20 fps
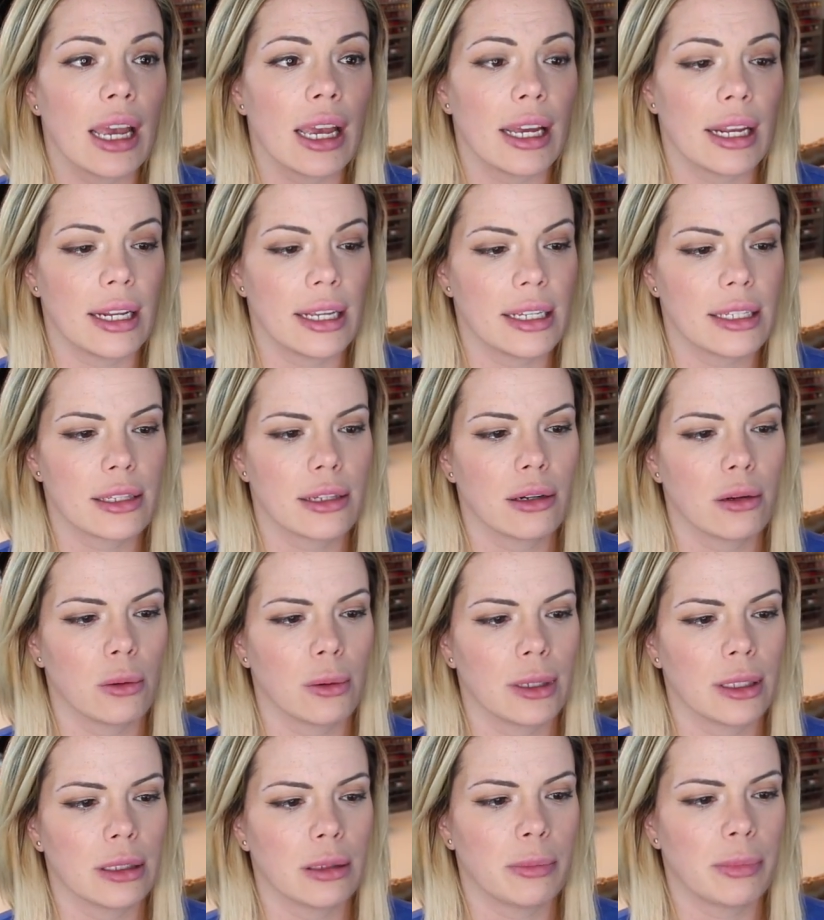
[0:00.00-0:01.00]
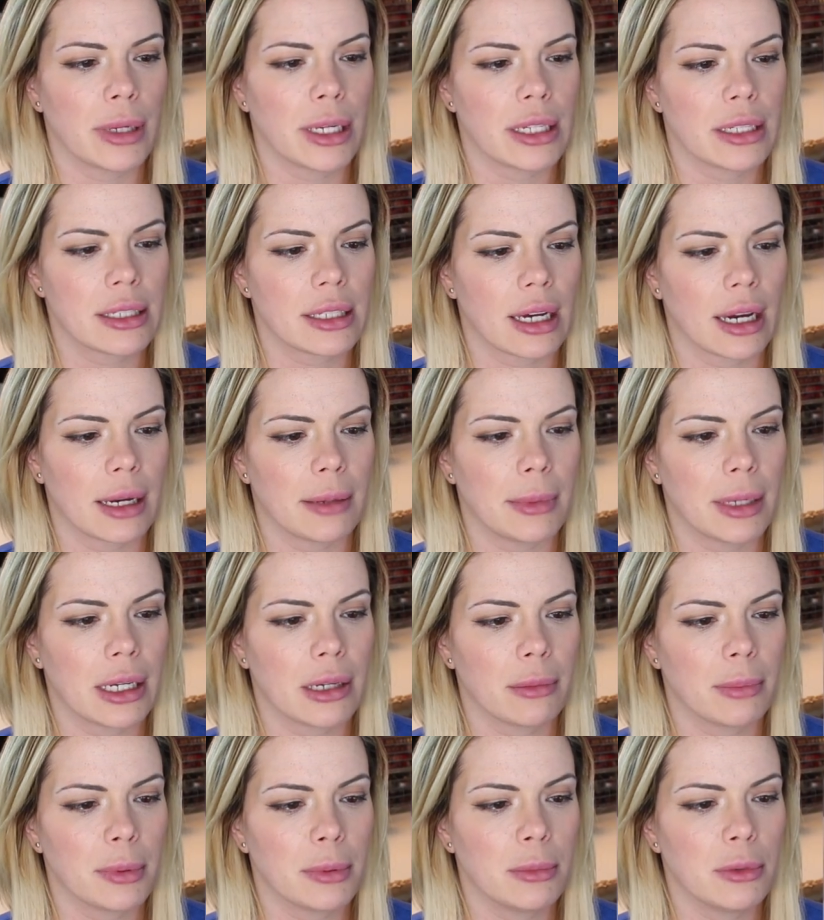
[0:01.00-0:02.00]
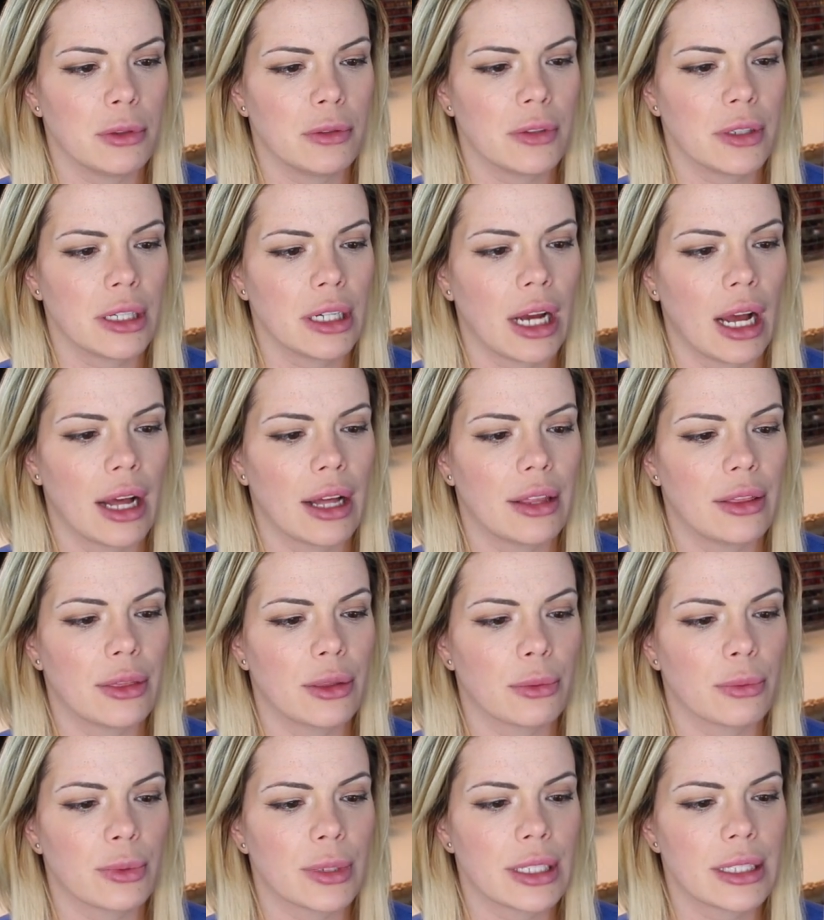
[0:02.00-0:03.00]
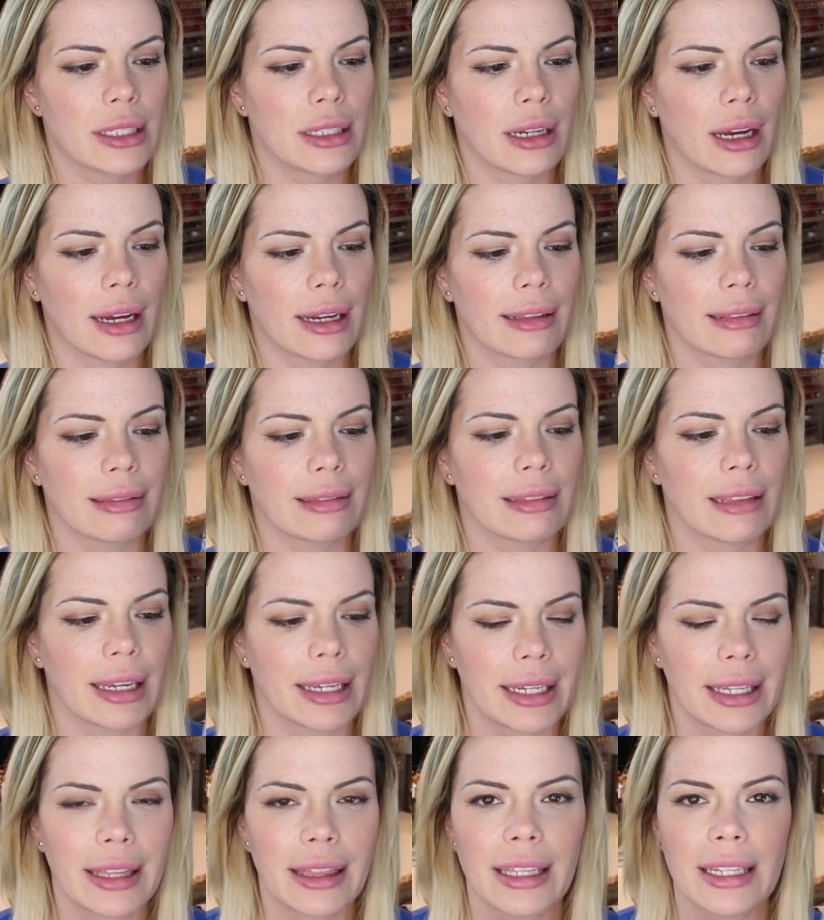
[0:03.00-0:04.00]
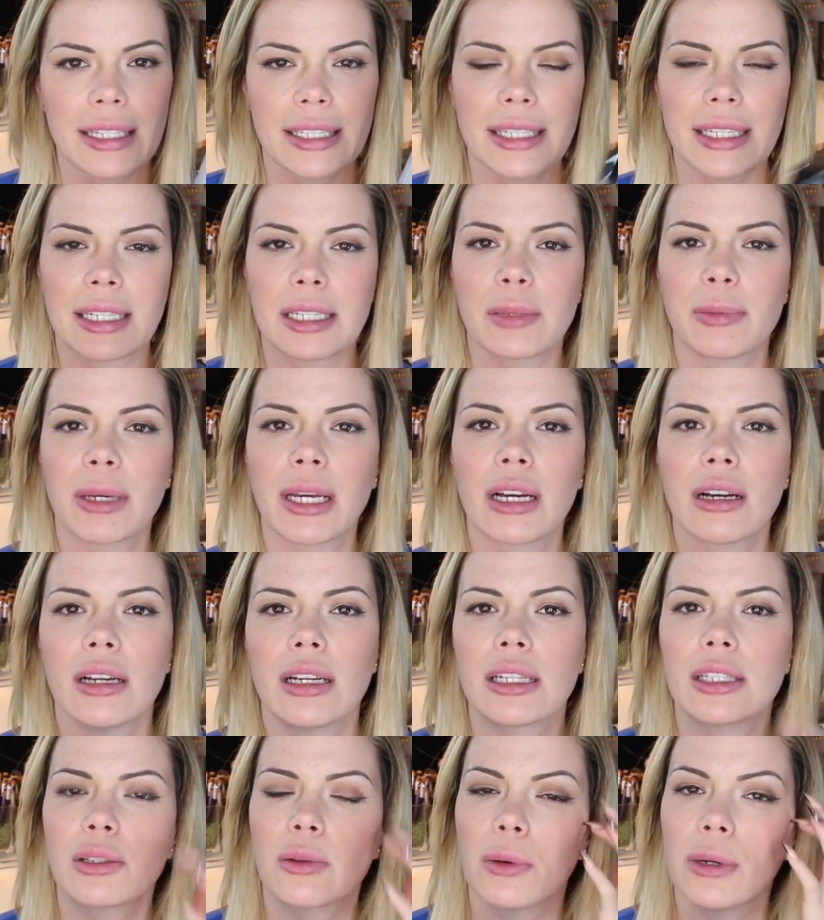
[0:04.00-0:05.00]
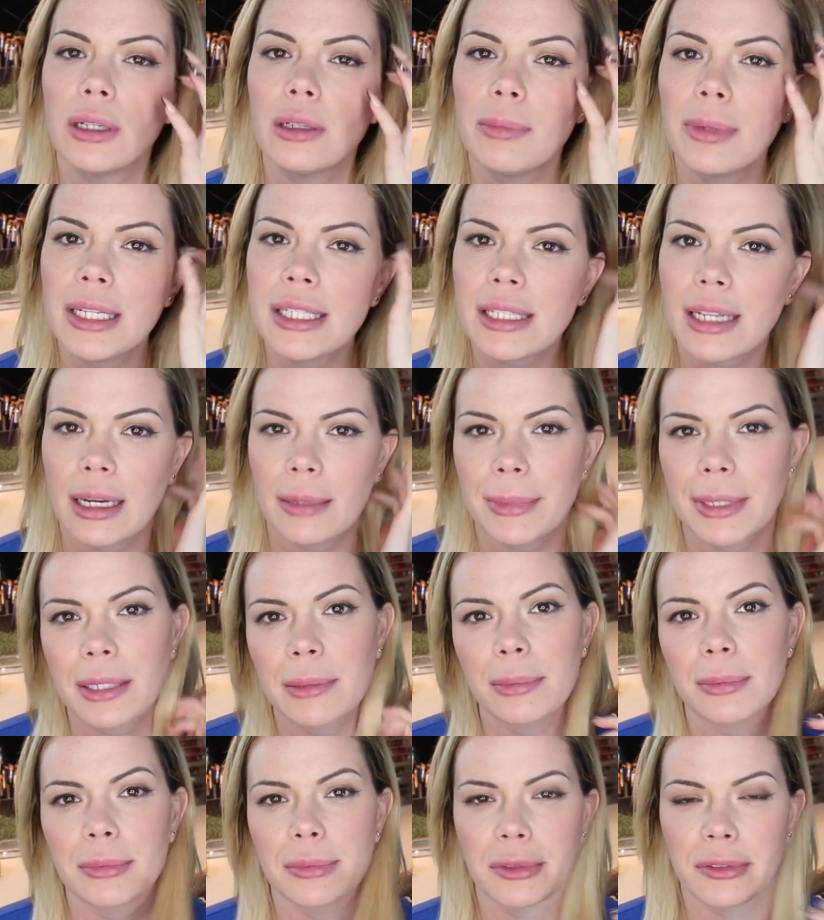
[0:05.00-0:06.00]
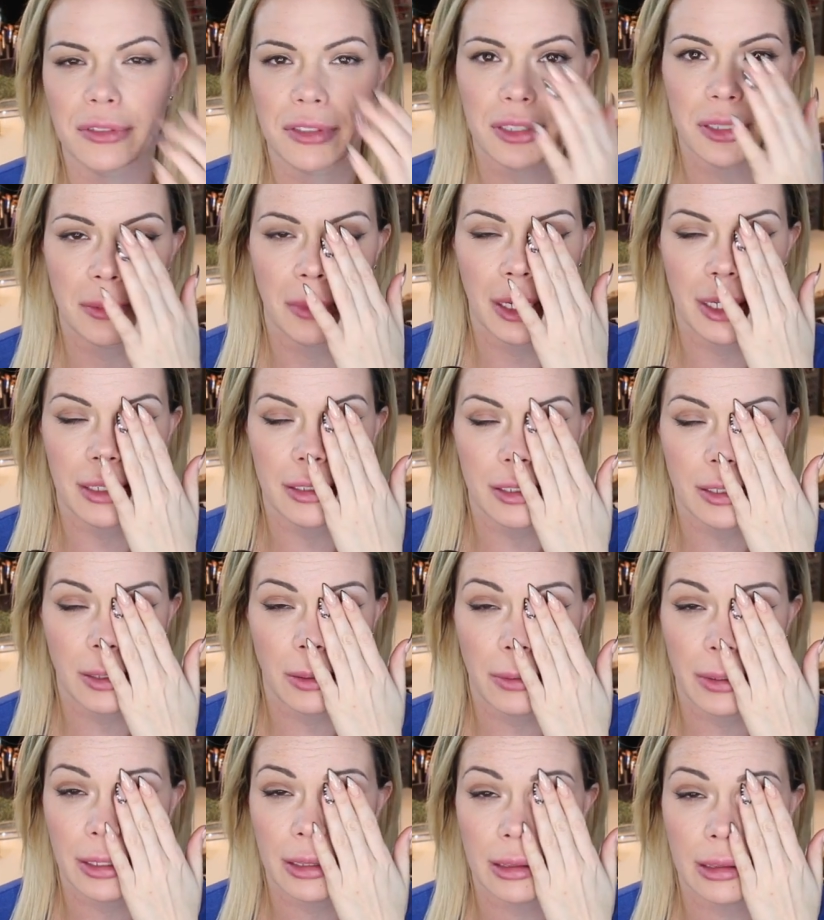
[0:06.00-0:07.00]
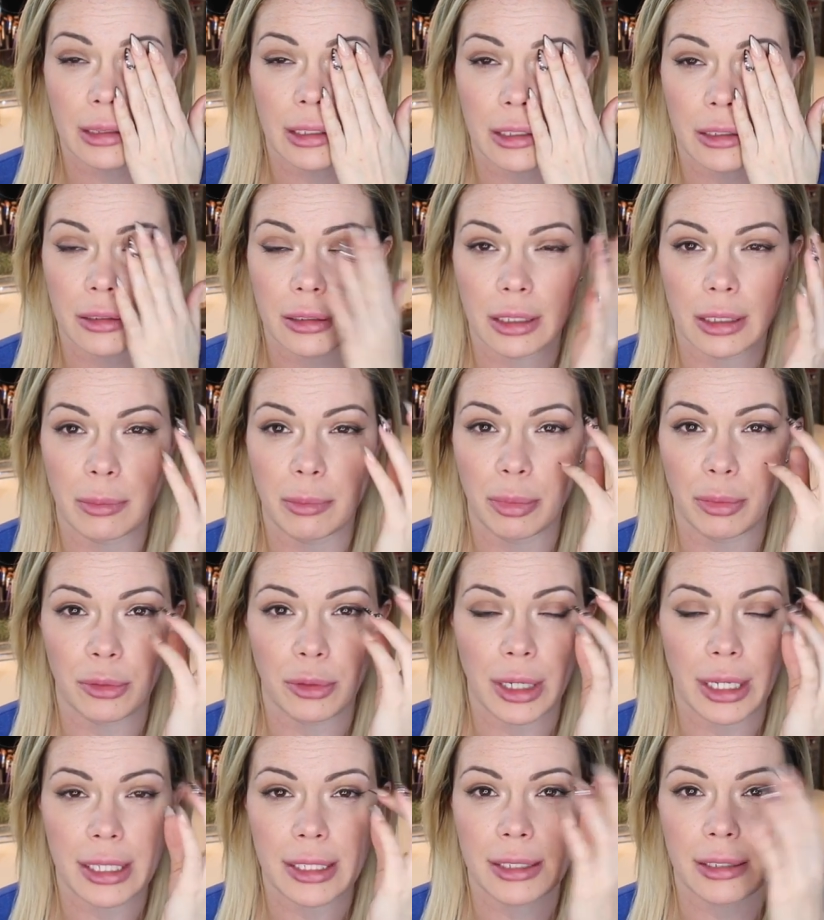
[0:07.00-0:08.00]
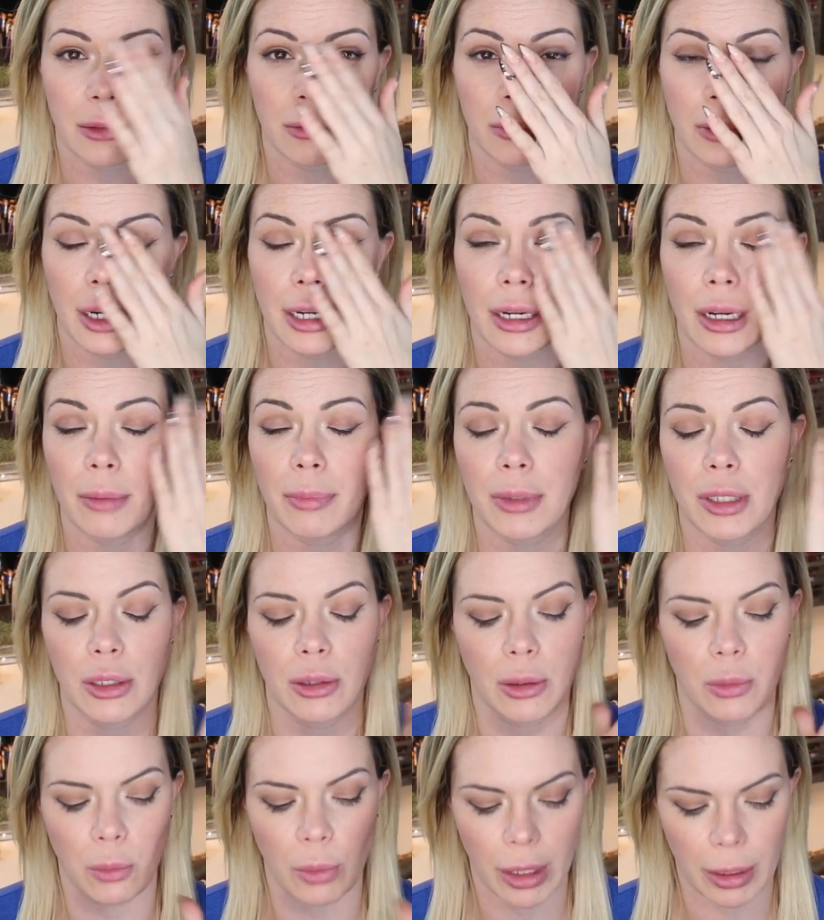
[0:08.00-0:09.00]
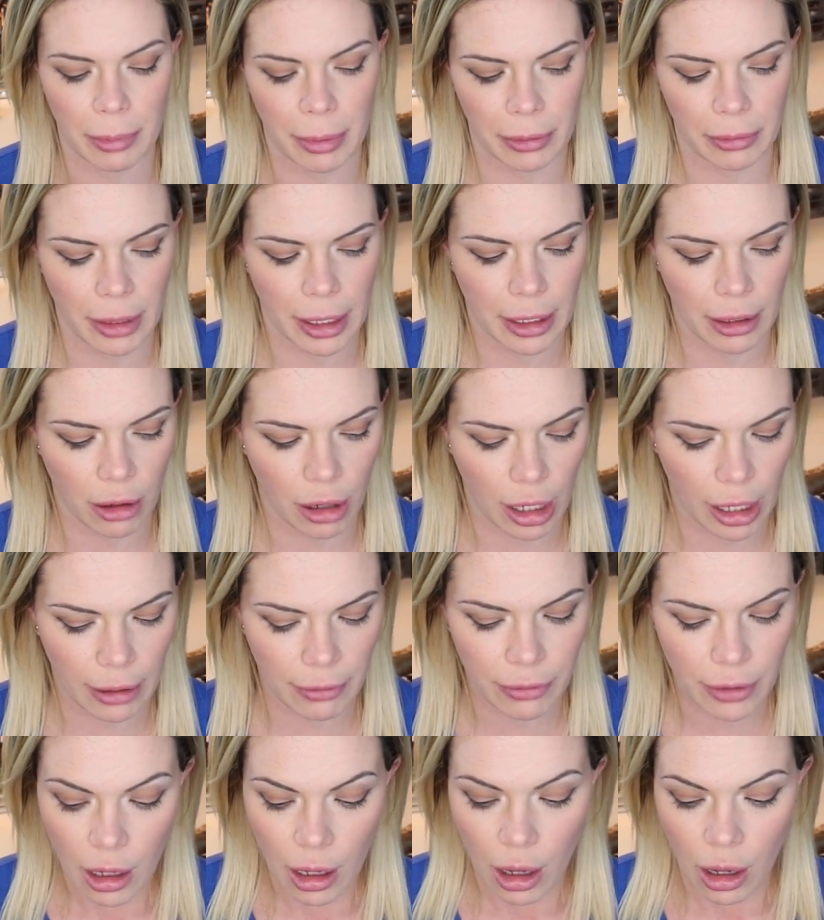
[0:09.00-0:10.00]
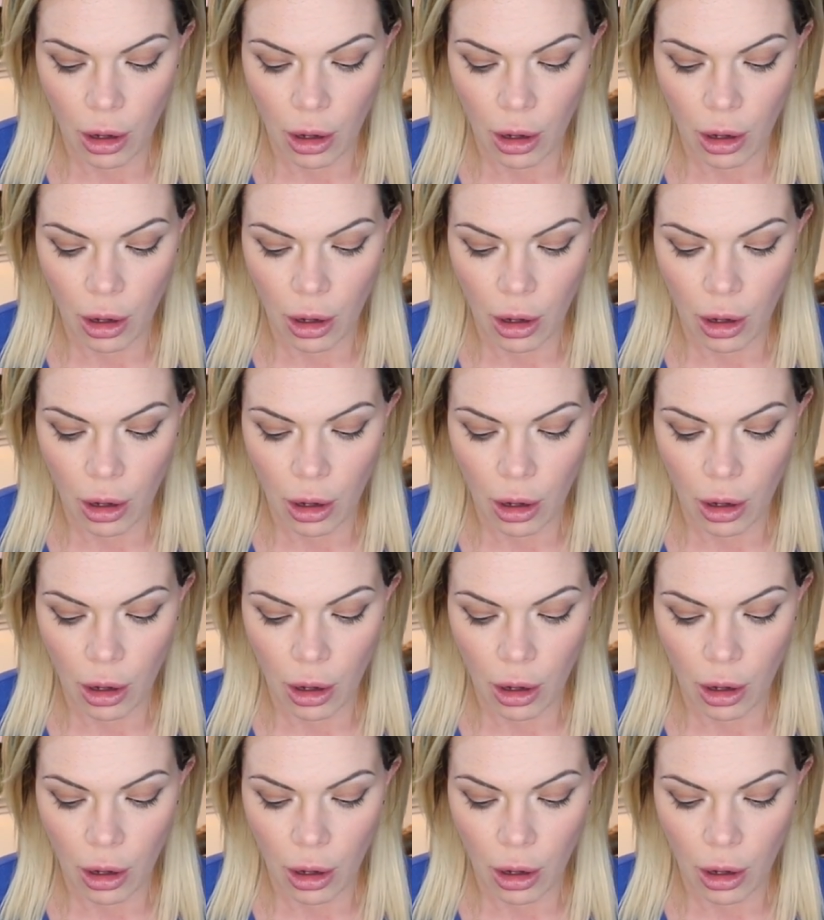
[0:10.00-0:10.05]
It is an oil-based eye makeup remover and the reason I like this is because oil-based eye makeup removers make it so it literally breaks it right up and you can wipe it right off.